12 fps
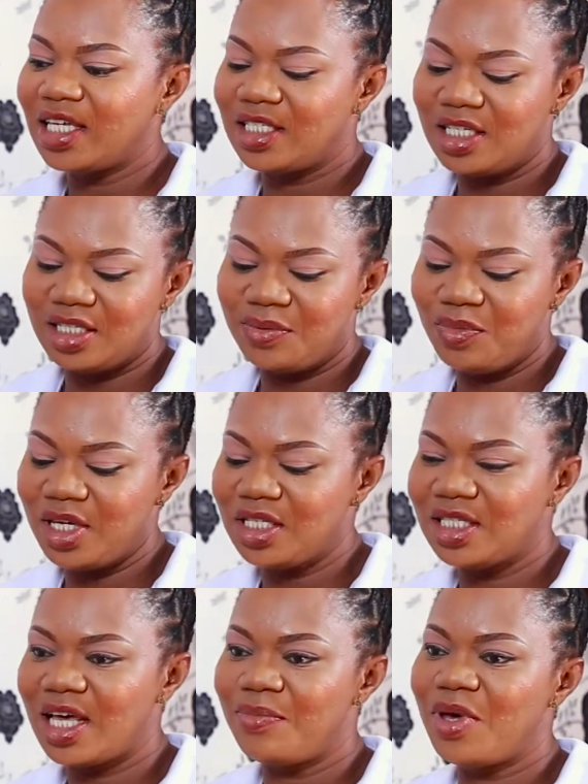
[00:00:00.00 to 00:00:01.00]
case, it
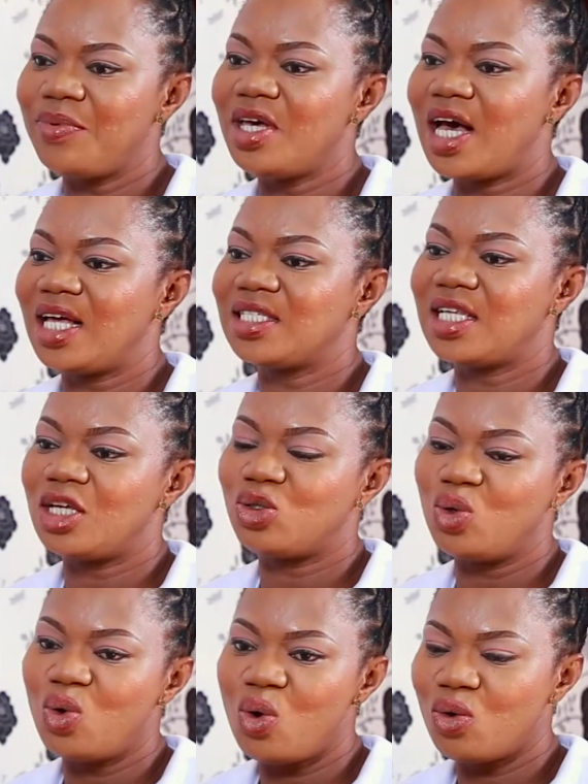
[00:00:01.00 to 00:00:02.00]
means the baby has a
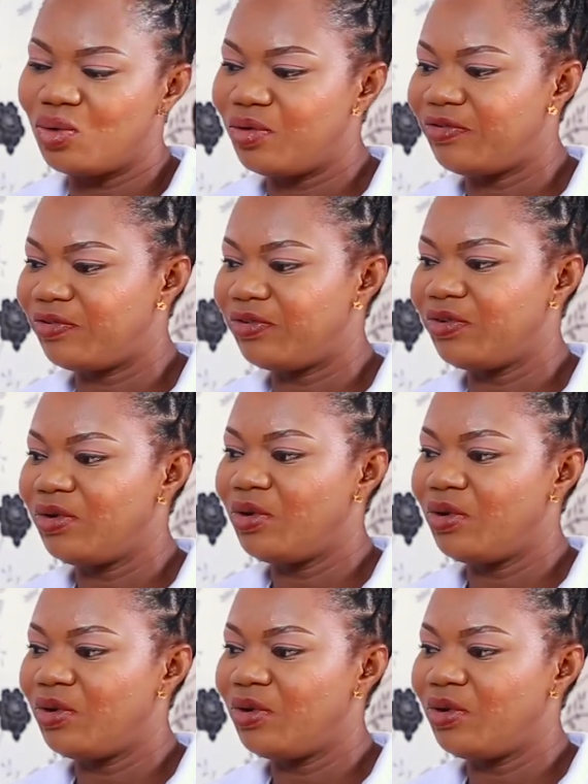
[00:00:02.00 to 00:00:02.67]
slow growth